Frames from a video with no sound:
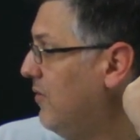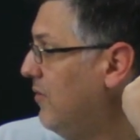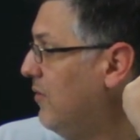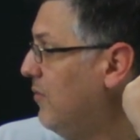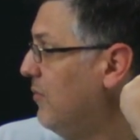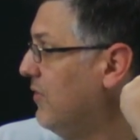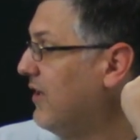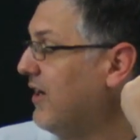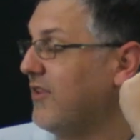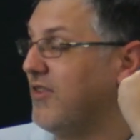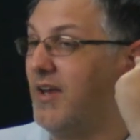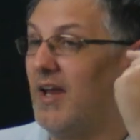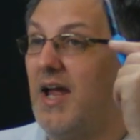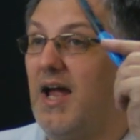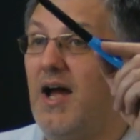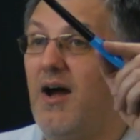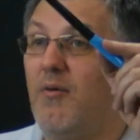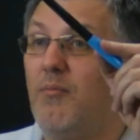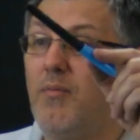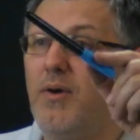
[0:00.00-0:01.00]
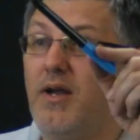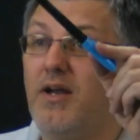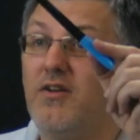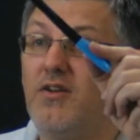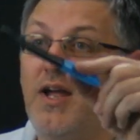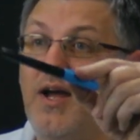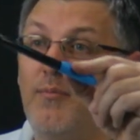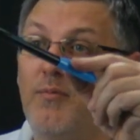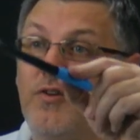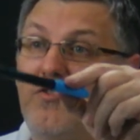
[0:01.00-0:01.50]
You got to think how
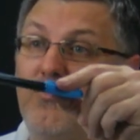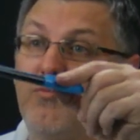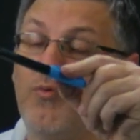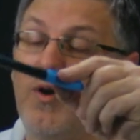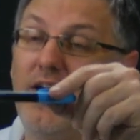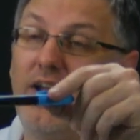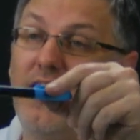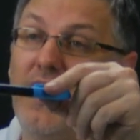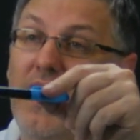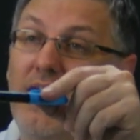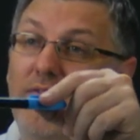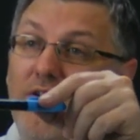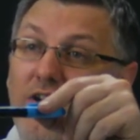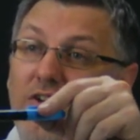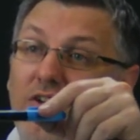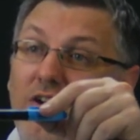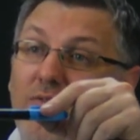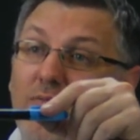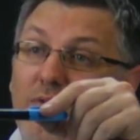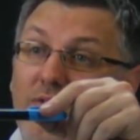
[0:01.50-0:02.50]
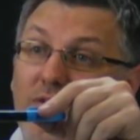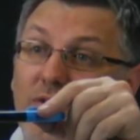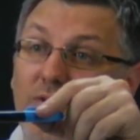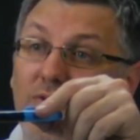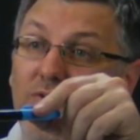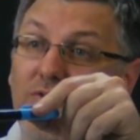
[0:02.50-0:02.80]
much writing have I done with those?